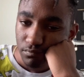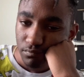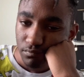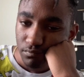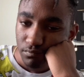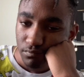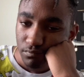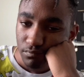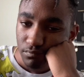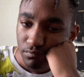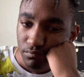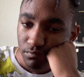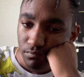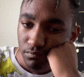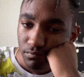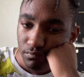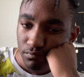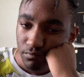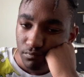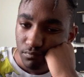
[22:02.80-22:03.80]

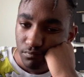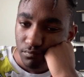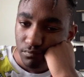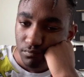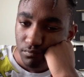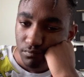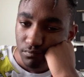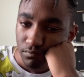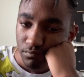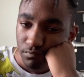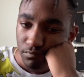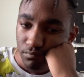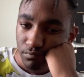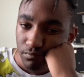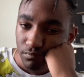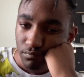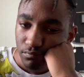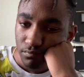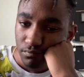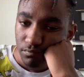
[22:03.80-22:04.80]

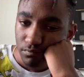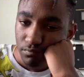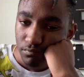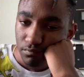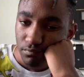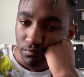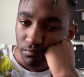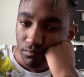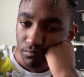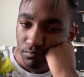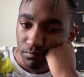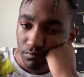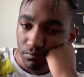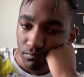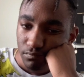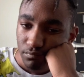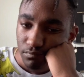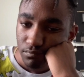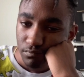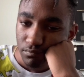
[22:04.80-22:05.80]

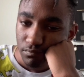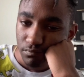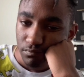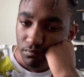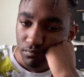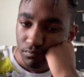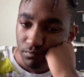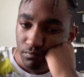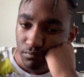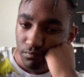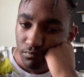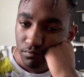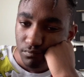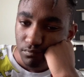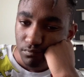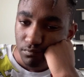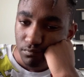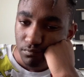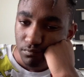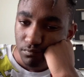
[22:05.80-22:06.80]

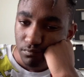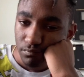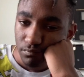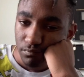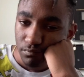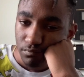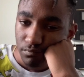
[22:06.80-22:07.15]
No words are spoken by the person on screen.